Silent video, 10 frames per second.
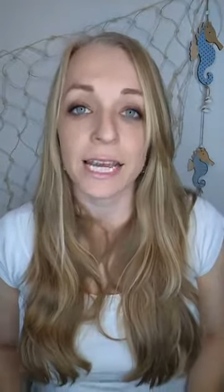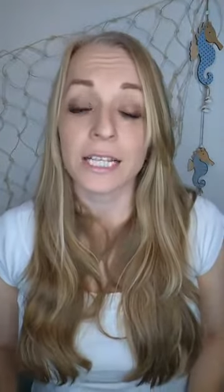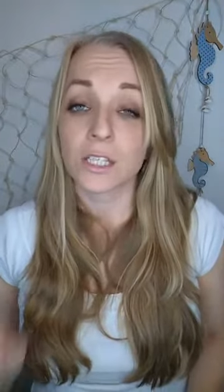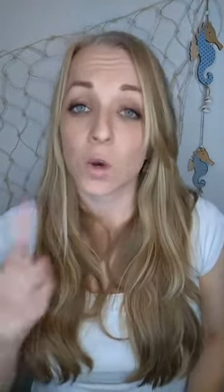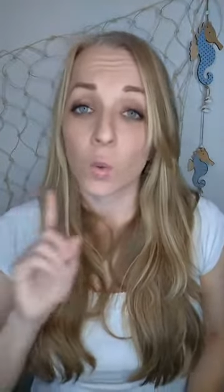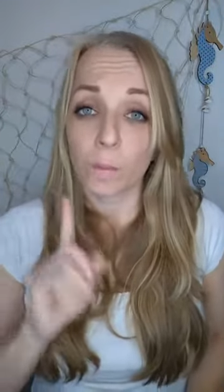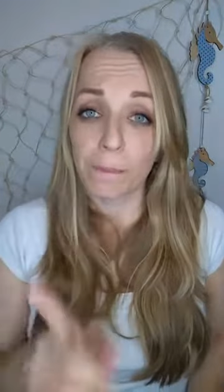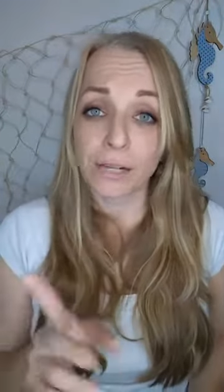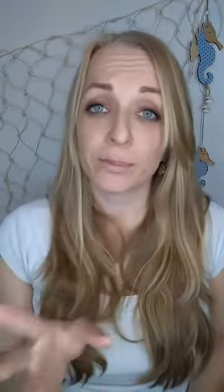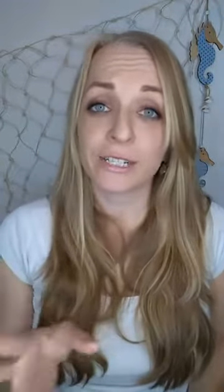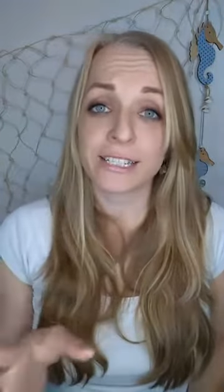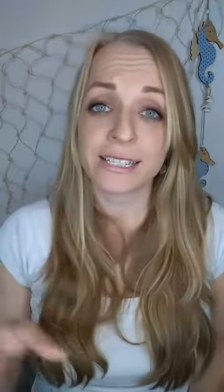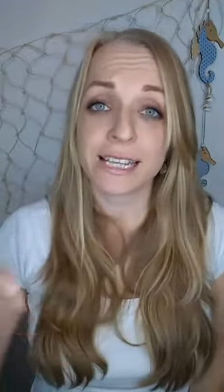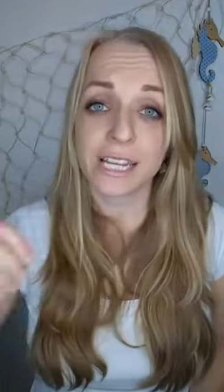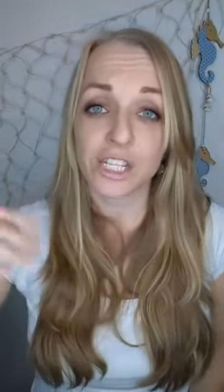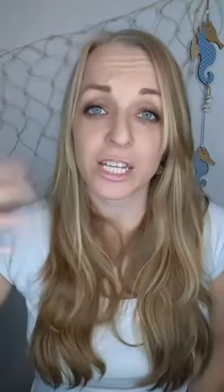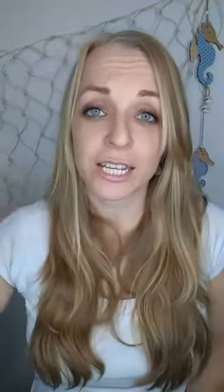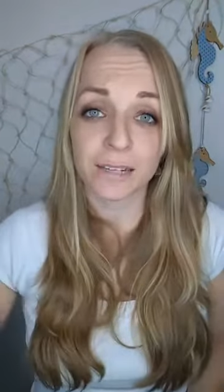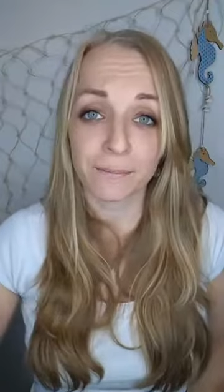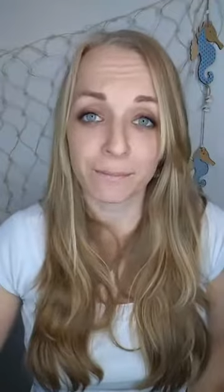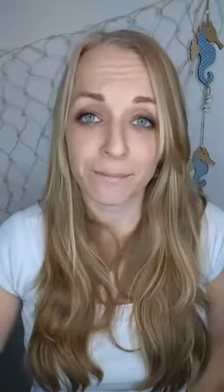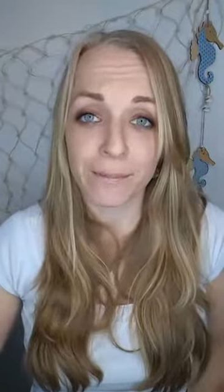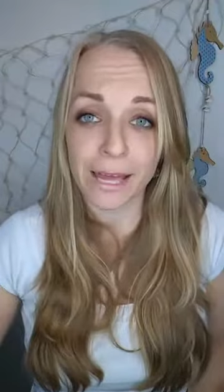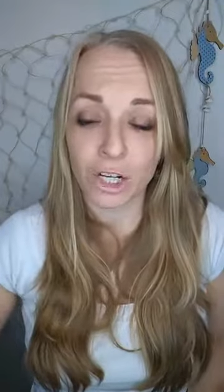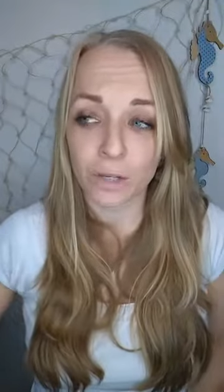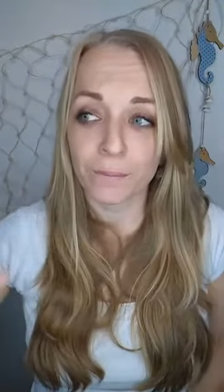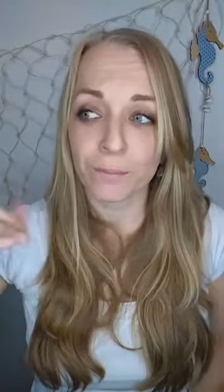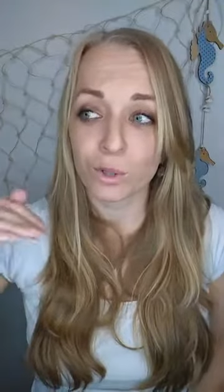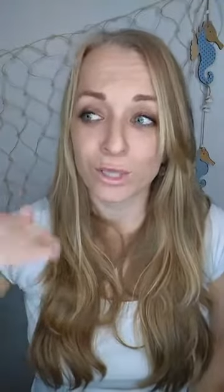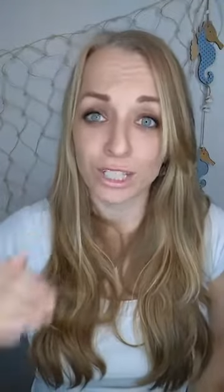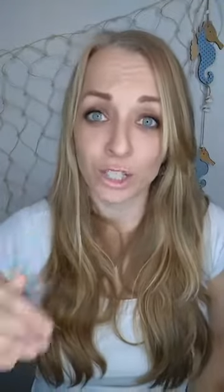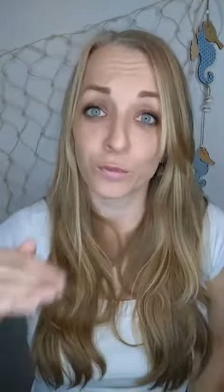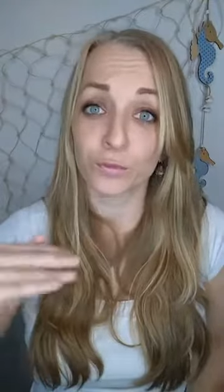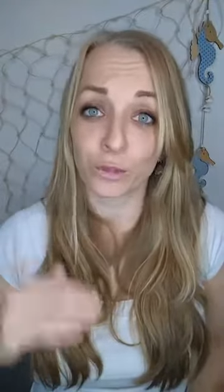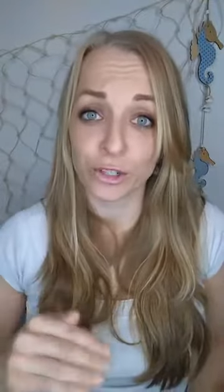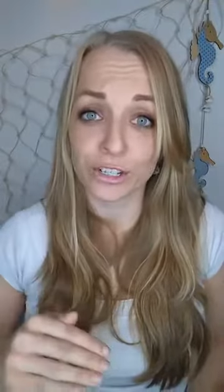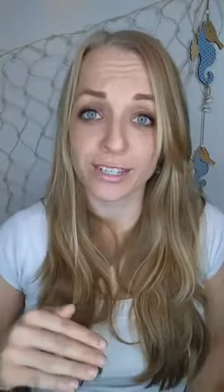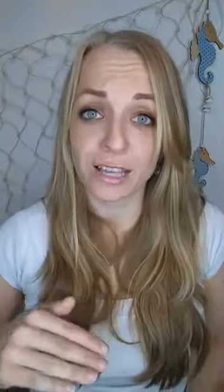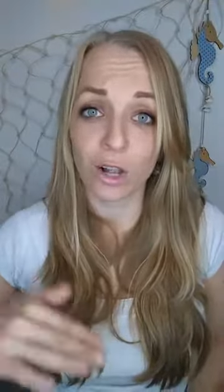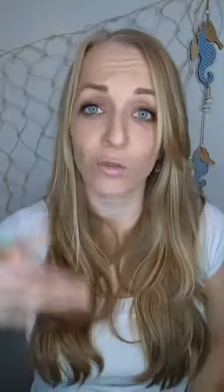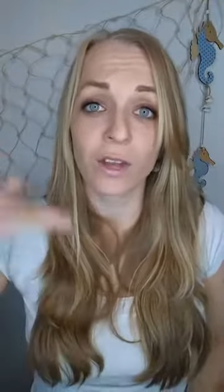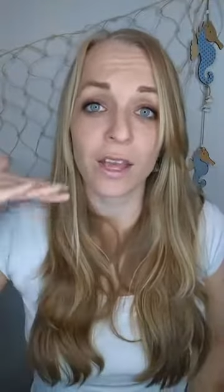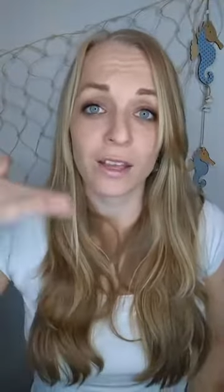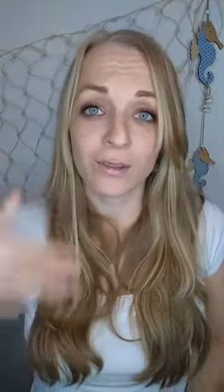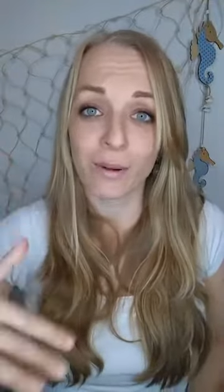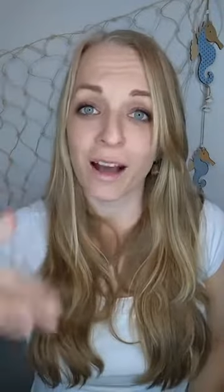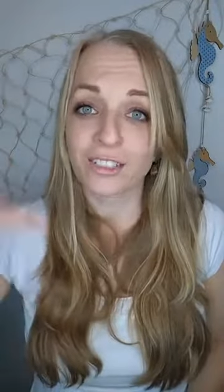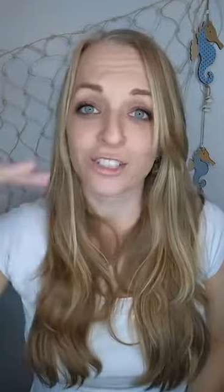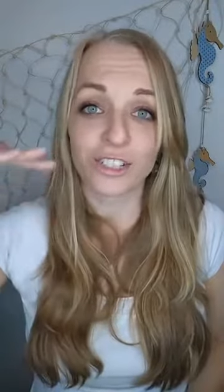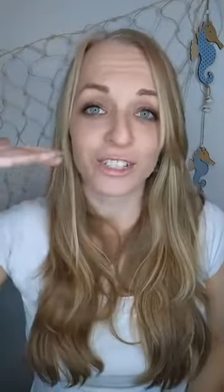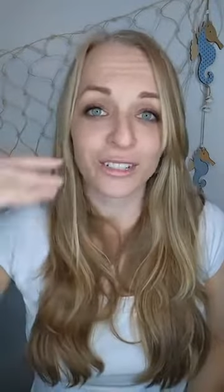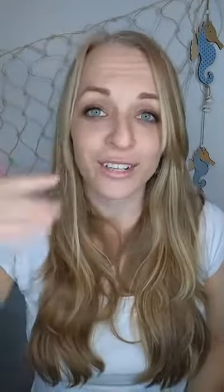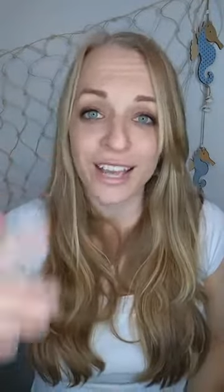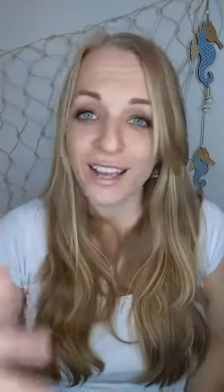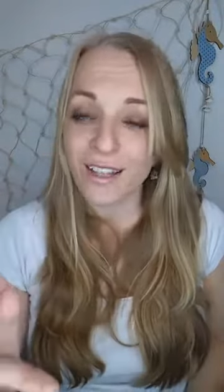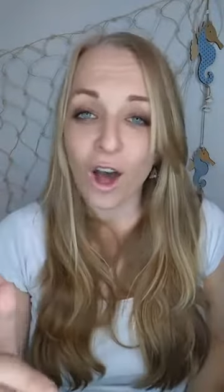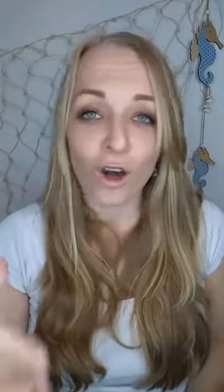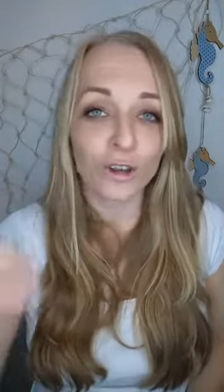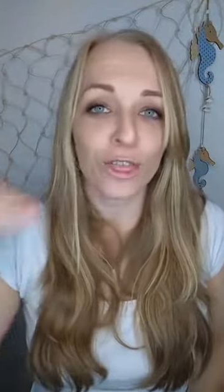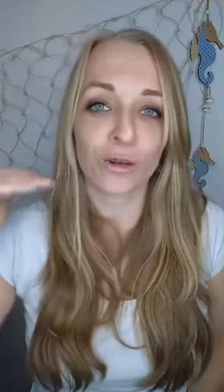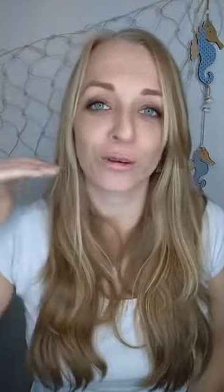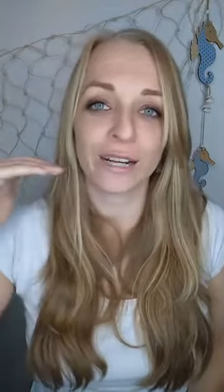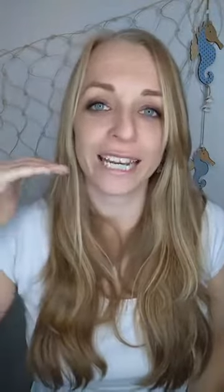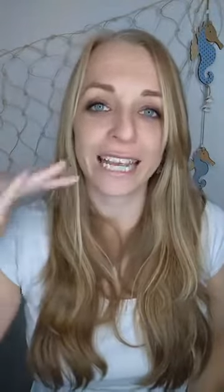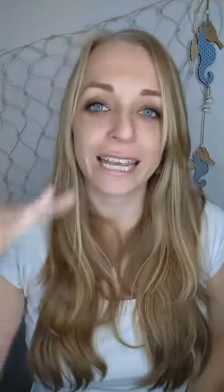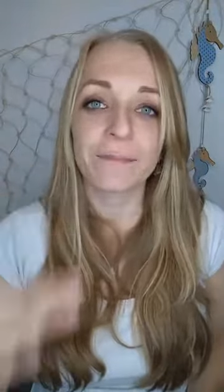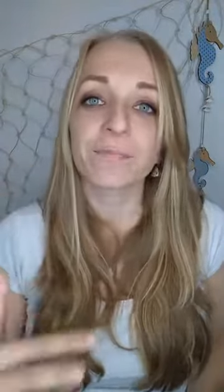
So better presentation, better position for yourself, posture, authority,